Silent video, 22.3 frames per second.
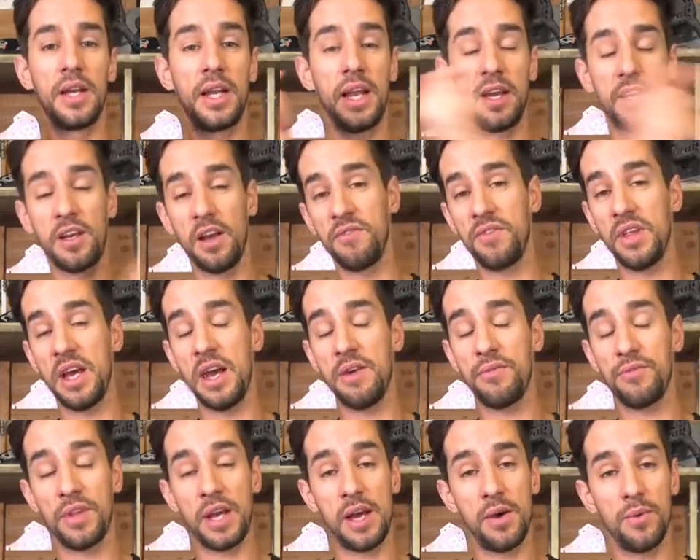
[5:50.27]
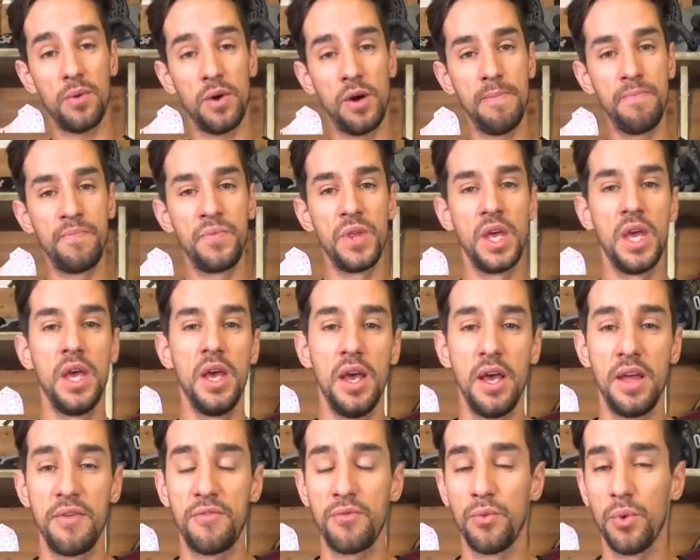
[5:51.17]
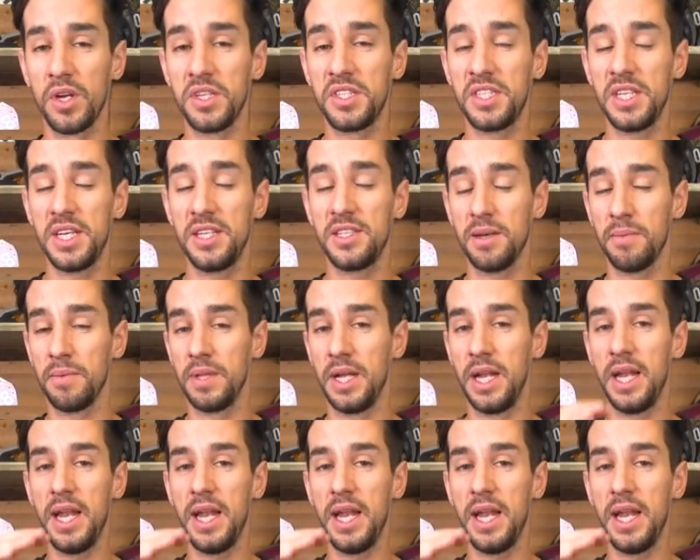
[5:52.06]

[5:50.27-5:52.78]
Click over there for that one. If you want to see some of